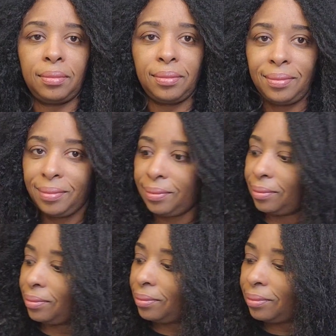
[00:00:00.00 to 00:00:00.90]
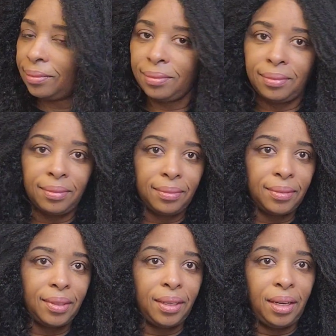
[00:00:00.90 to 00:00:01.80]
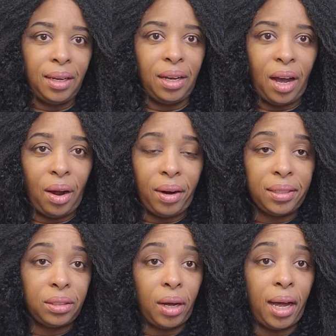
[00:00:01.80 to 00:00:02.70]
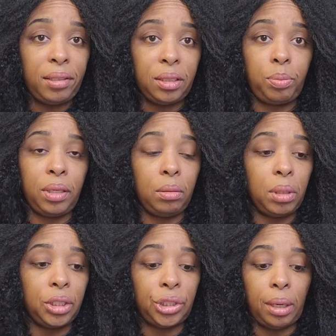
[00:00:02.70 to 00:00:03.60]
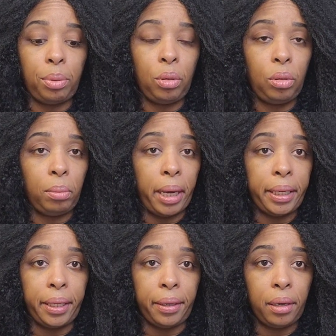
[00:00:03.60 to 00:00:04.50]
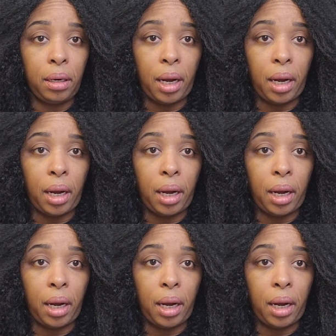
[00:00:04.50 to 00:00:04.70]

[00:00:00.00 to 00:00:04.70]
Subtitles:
you can apply it to your hair. Alright, so I just pretty much shampooed my hair.